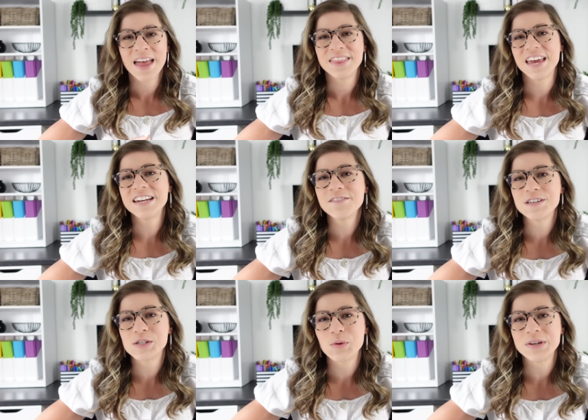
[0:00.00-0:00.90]
The end of
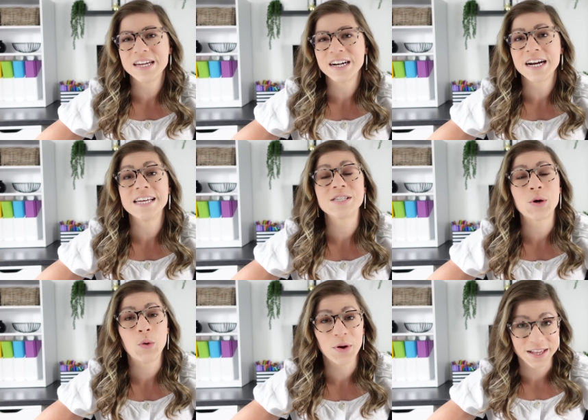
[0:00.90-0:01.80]
the school year is
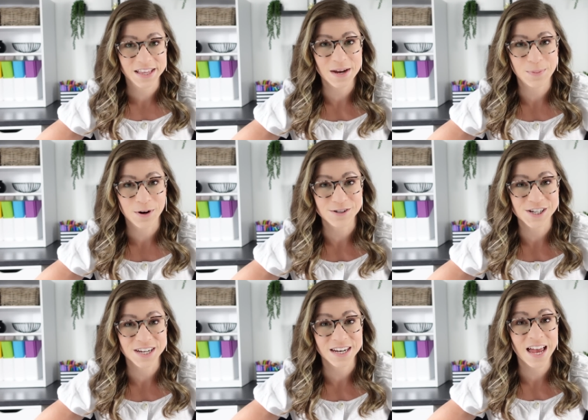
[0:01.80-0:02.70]
quickly
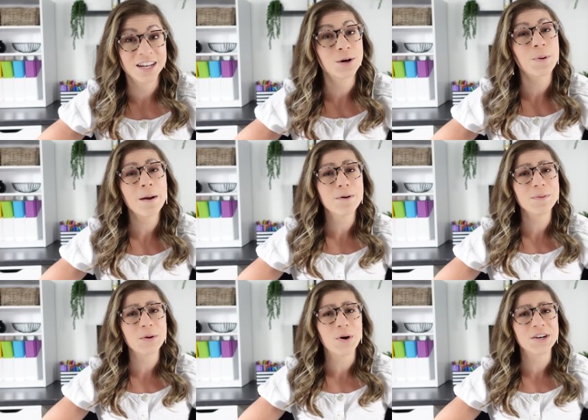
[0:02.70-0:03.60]
approaching and you're
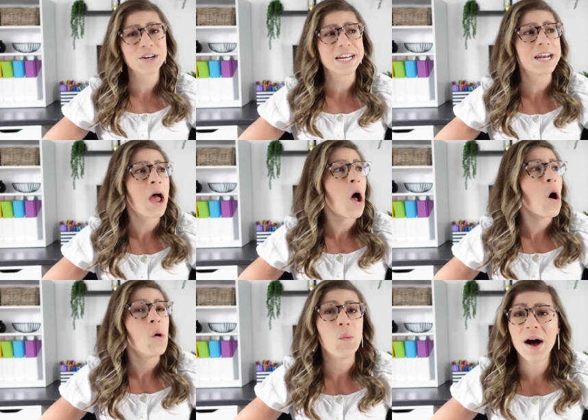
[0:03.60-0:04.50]
probably wondering,
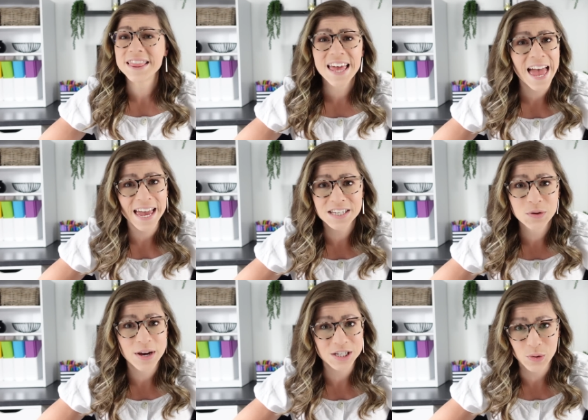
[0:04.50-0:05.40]
what the heck
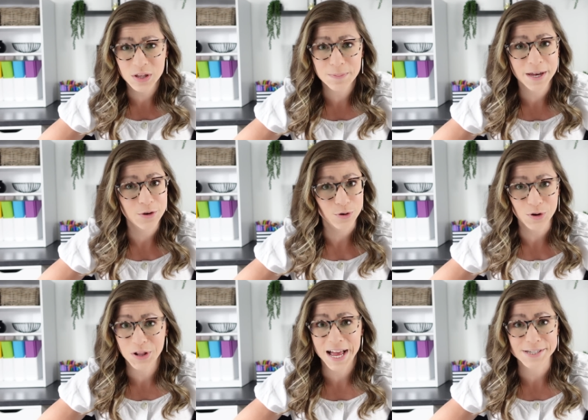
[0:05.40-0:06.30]
do I do with my
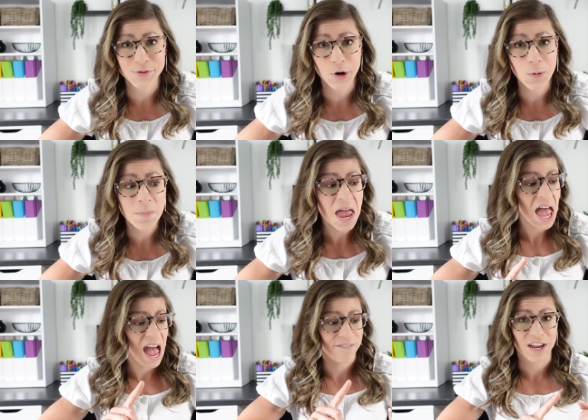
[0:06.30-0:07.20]
Google Classroom?
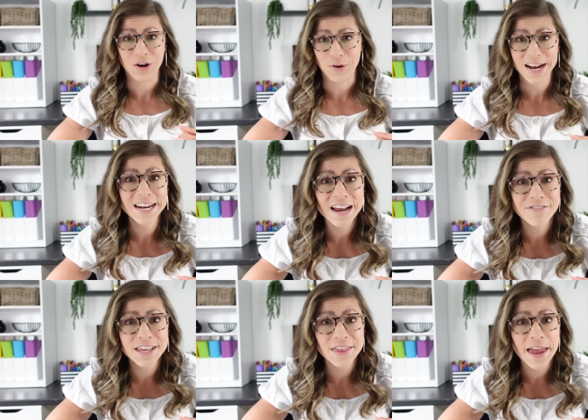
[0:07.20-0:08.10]
Have I graded
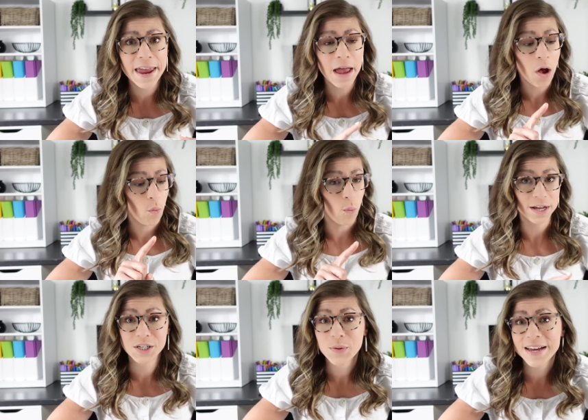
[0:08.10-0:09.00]
everything?
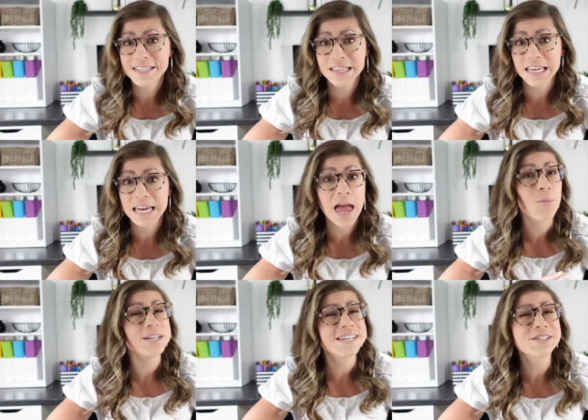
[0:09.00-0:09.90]
What do I delete?
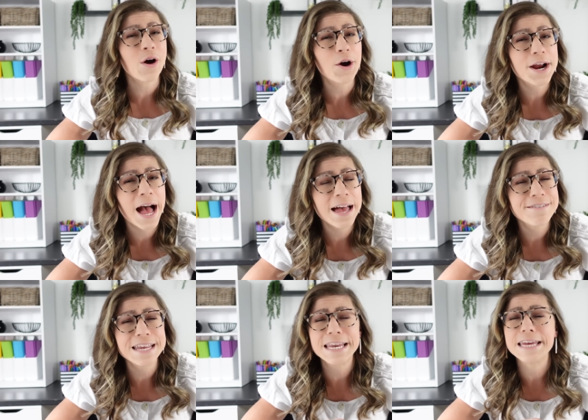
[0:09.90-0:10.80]
And what does
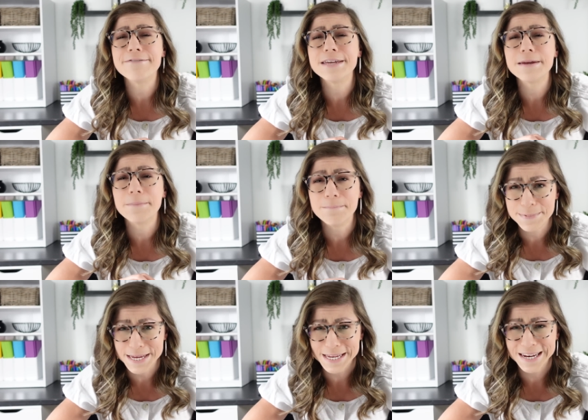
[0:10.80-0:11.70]
archiving even
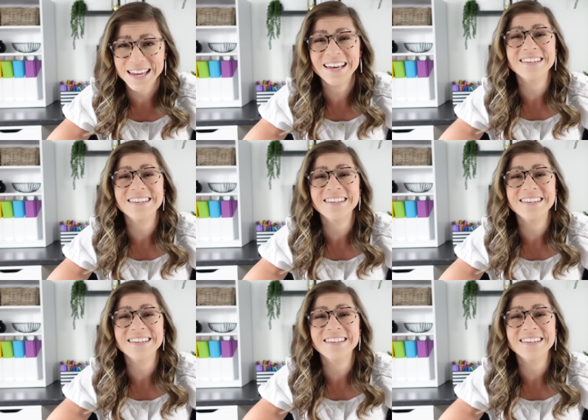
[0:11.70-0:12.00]
mean?